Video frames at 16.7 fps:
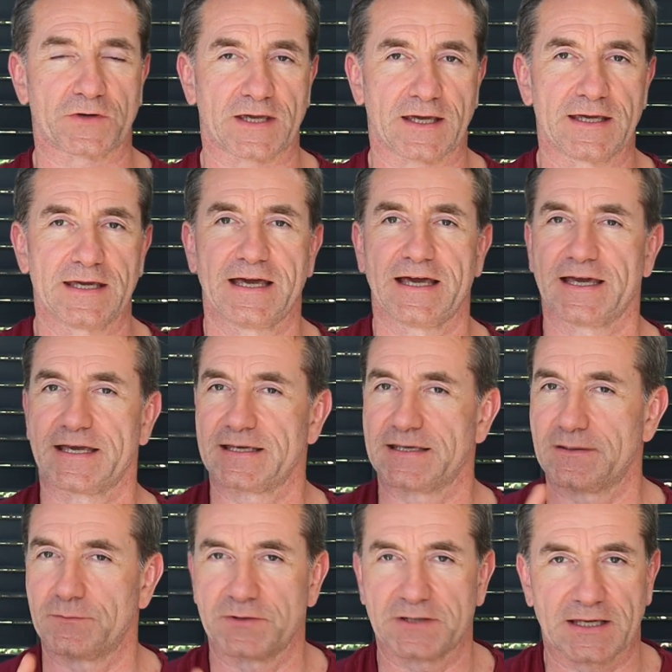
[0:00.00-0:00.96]
okay?
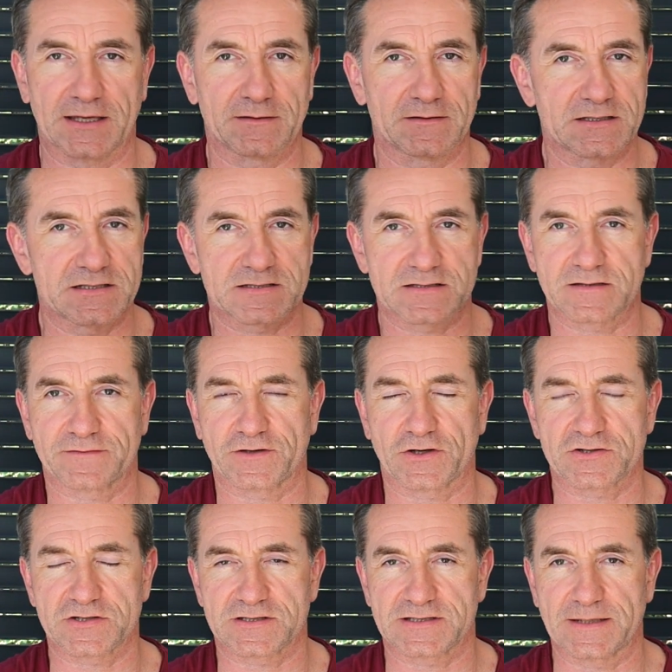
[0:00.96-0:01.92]
You want to get at least 7 hours of